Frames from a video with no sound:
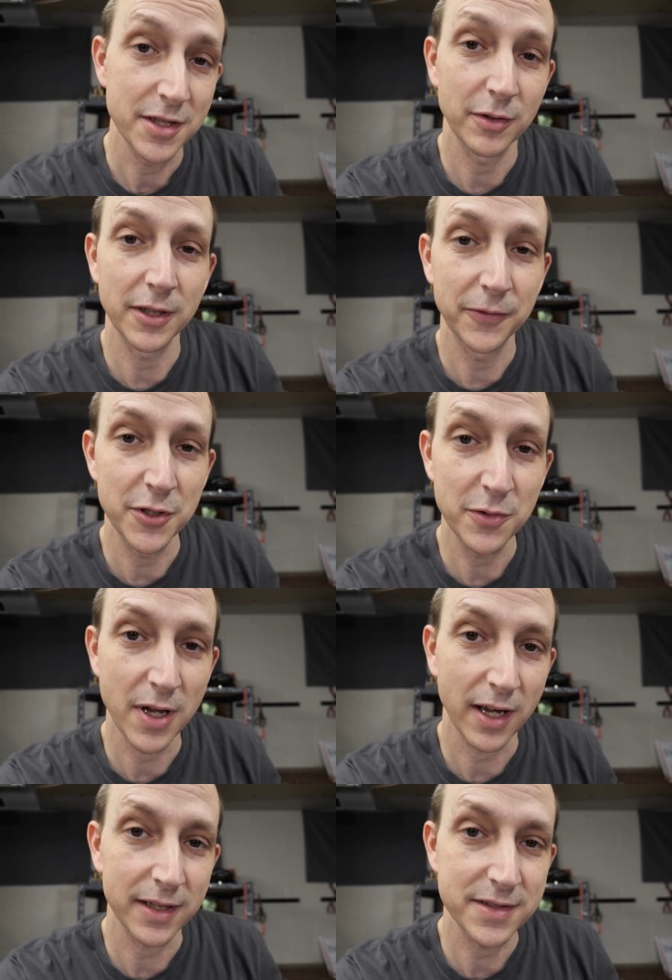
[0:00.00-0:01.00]
So if you
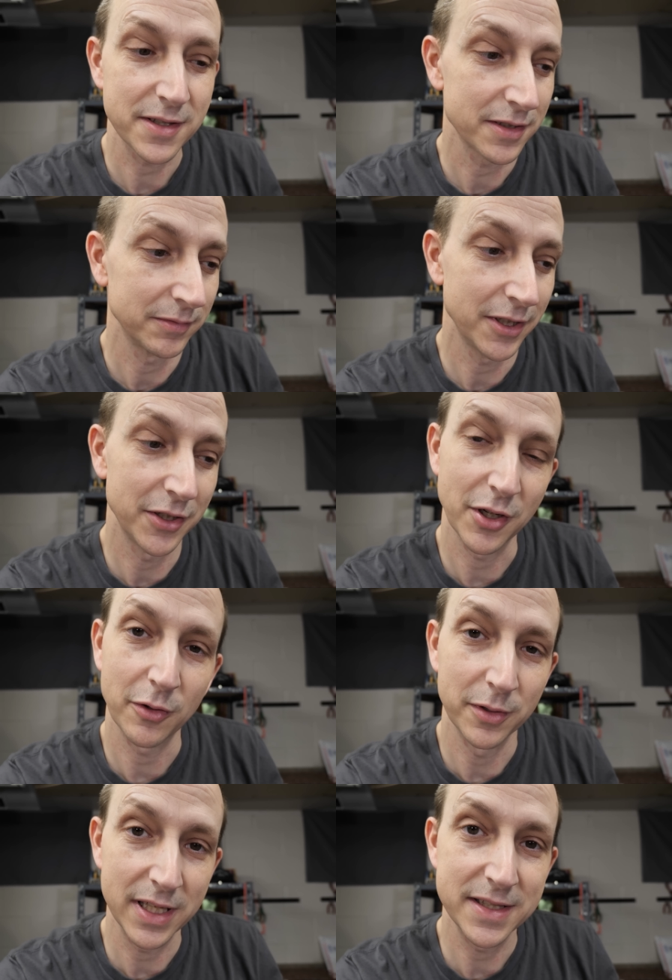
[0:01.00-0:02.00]
guys, you
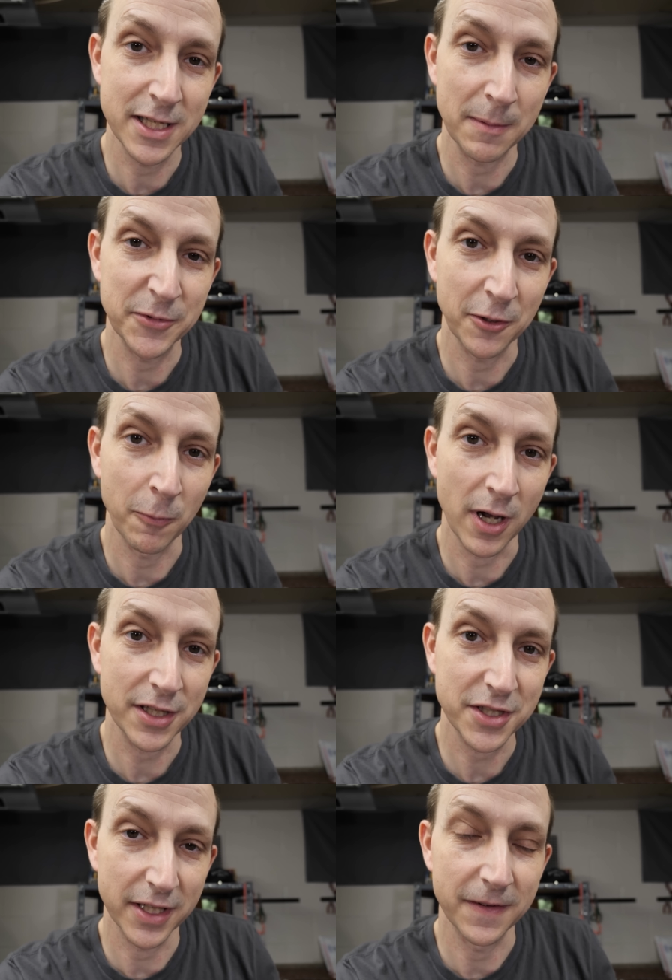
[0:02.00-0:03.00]
know, need something to
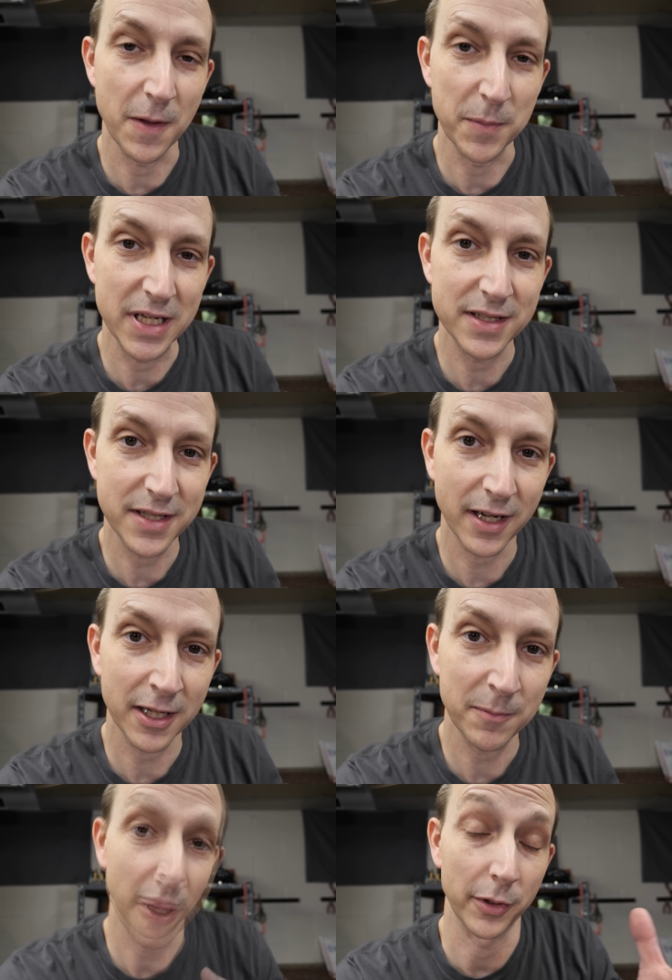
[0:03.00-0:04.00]
watch in the
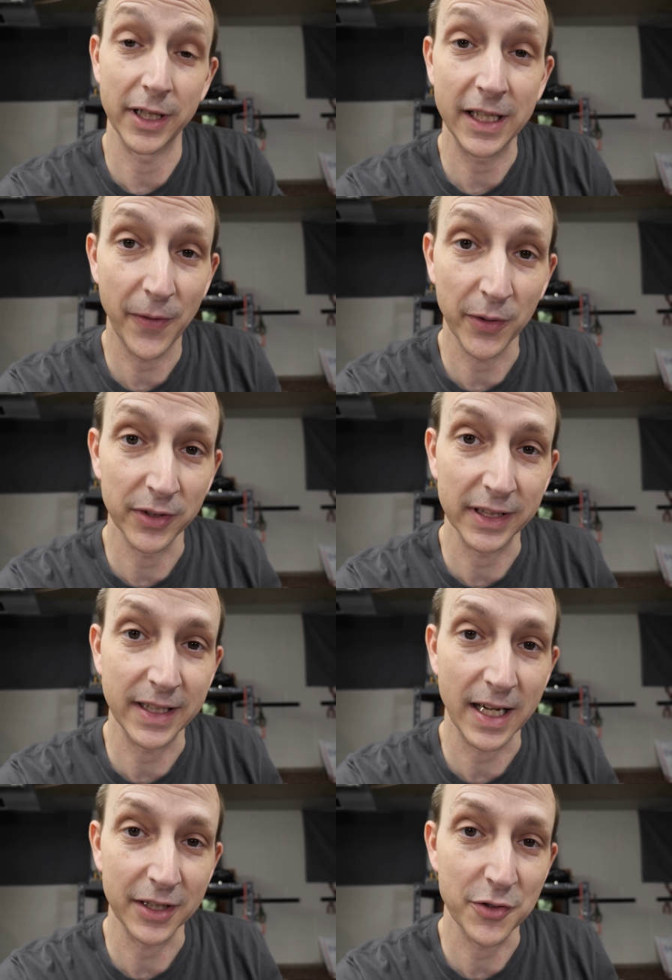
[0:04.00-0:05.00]
meantime or anything like
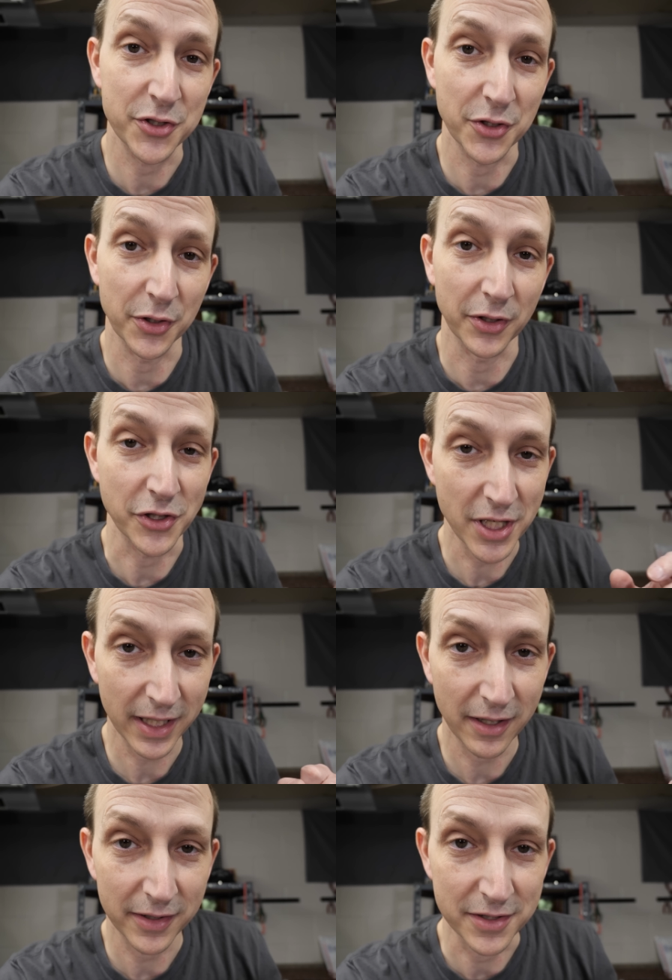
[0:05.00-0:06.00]
that, you should
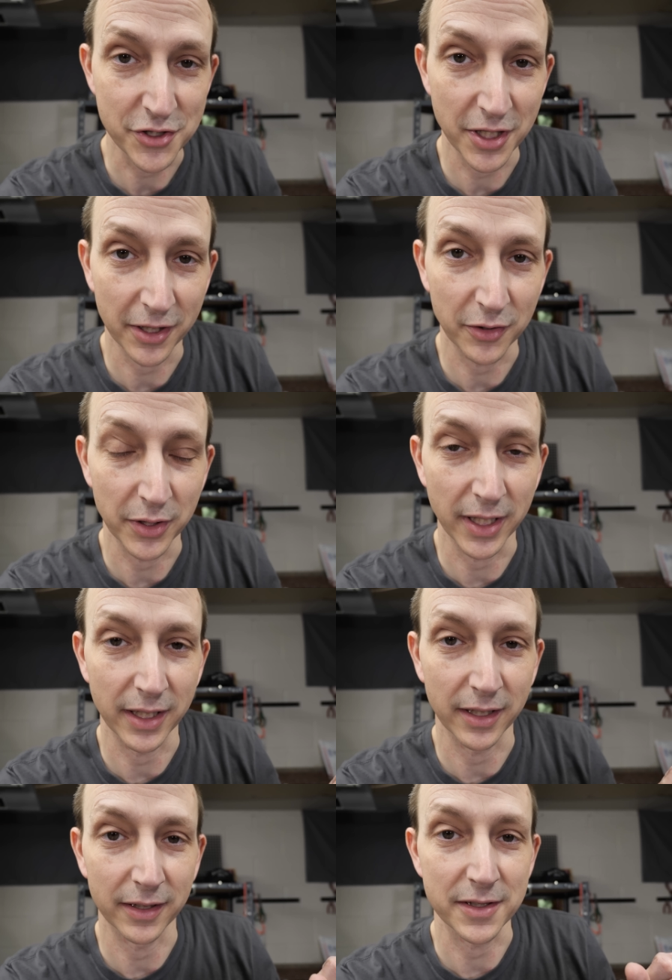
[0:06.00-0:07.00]
check out his channel
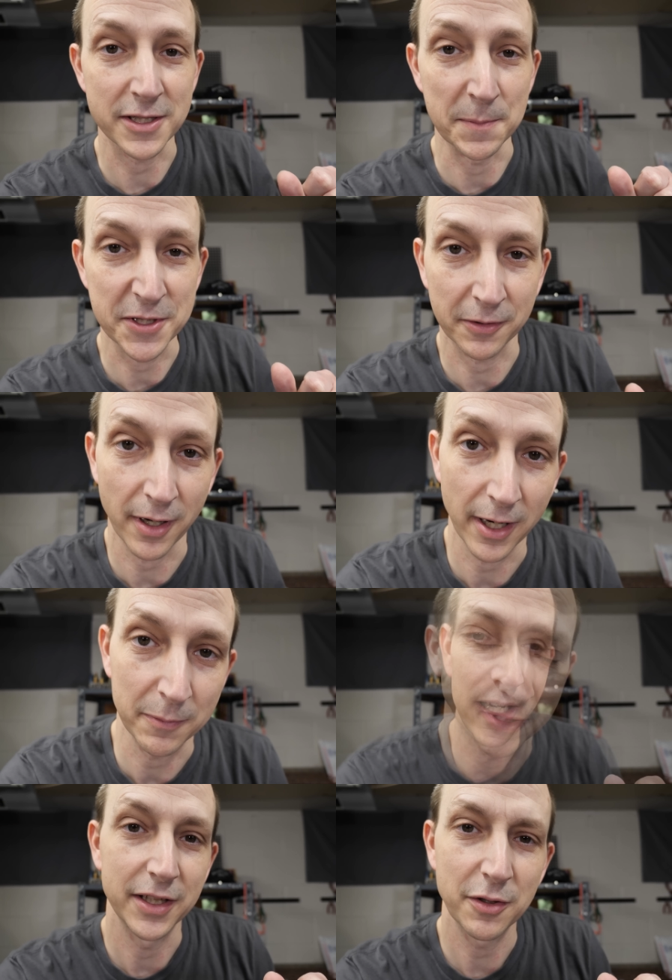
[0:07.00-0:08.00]
and
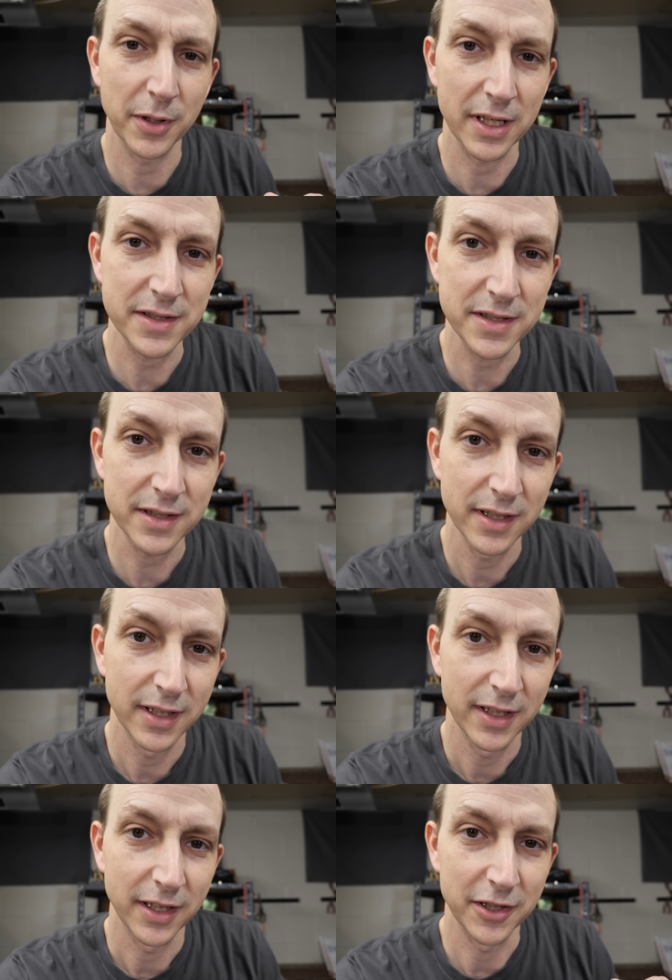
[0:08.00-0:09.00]
subscribe. And you know what else?
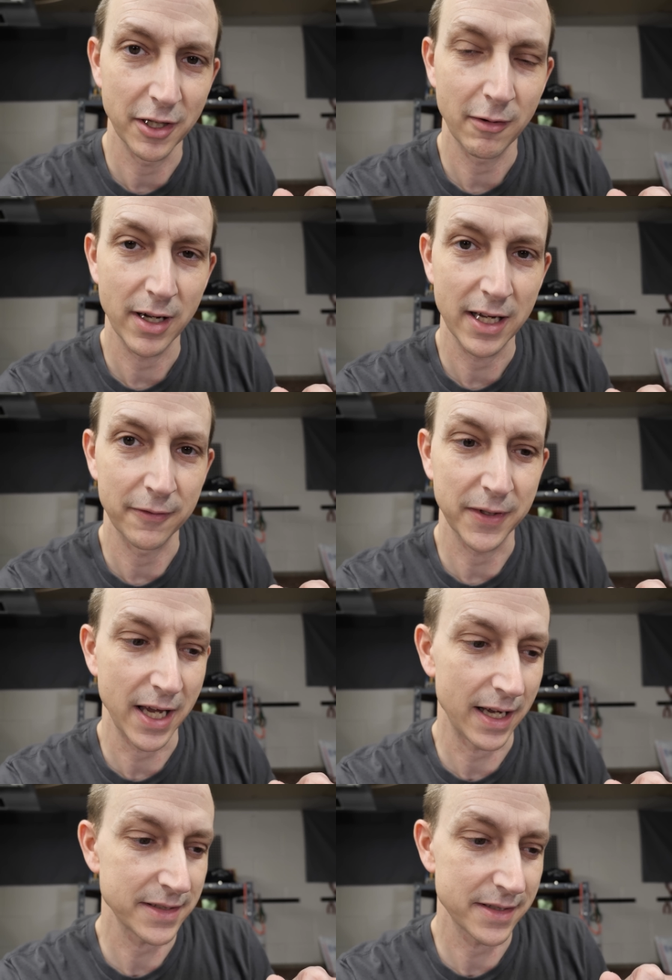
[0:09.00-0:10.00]
You know how I have
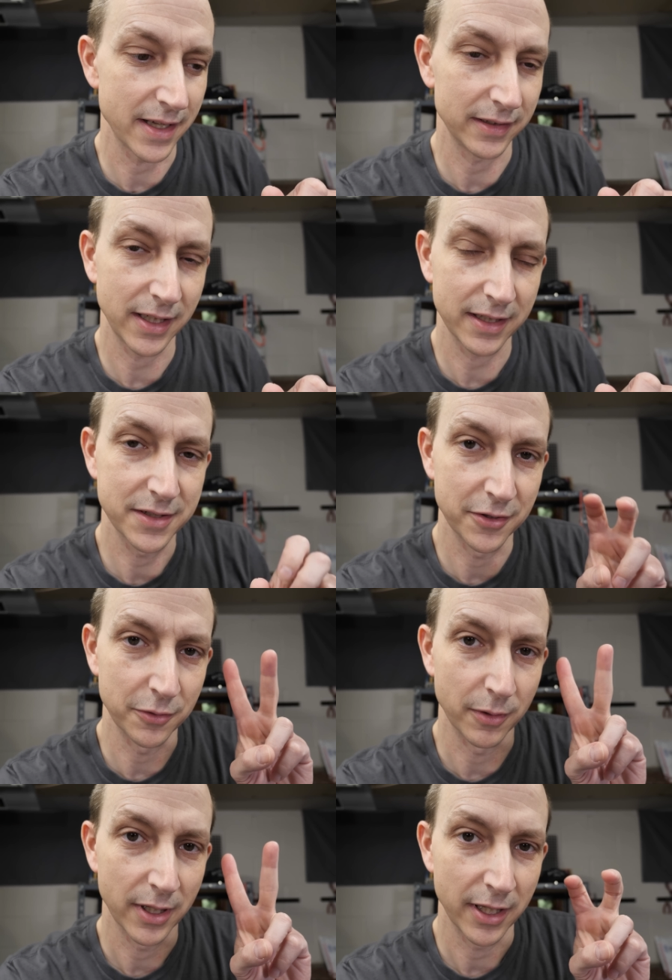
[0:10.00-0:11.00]
cats that like
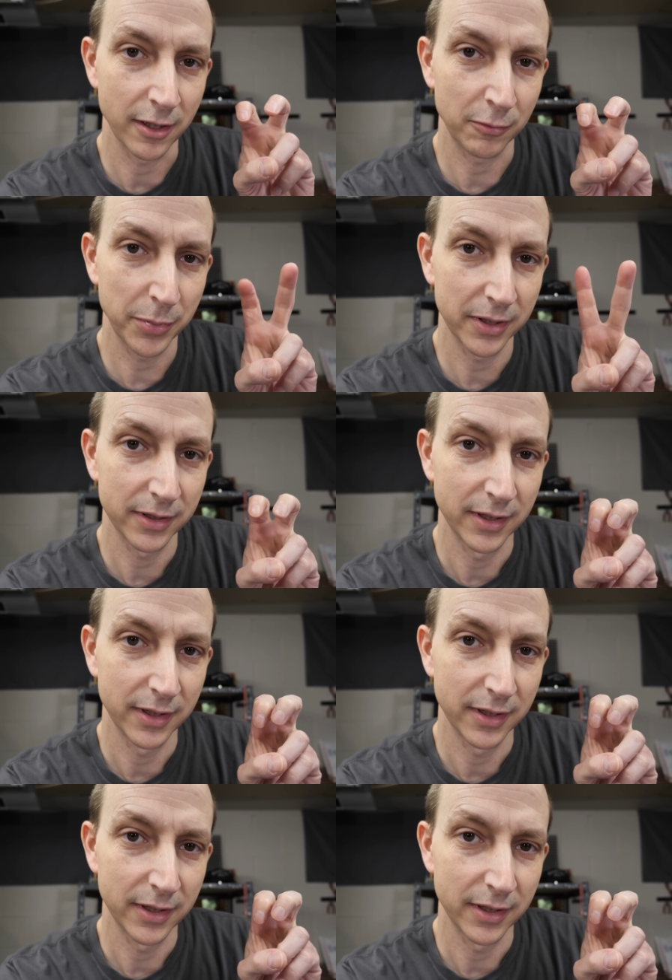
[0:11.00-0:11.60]
to help?